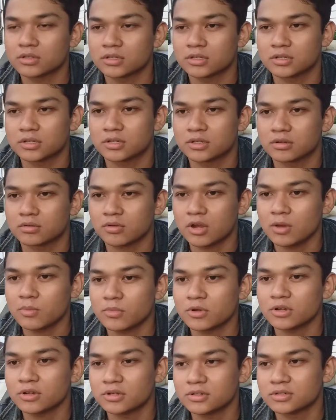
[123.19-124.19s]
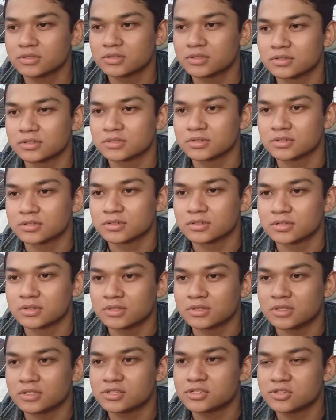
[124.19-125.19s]
the grammar,
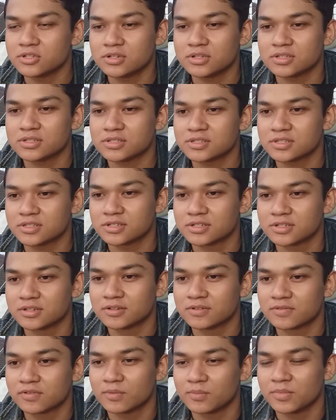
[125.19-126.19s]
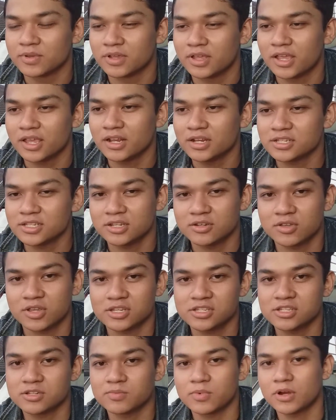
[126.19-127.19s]
the students from English
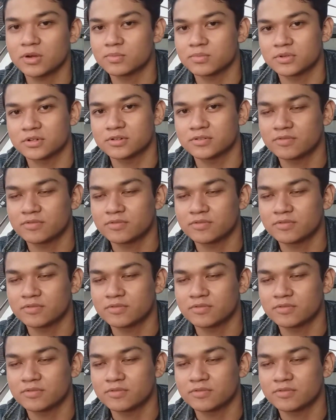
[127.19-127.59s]
education department,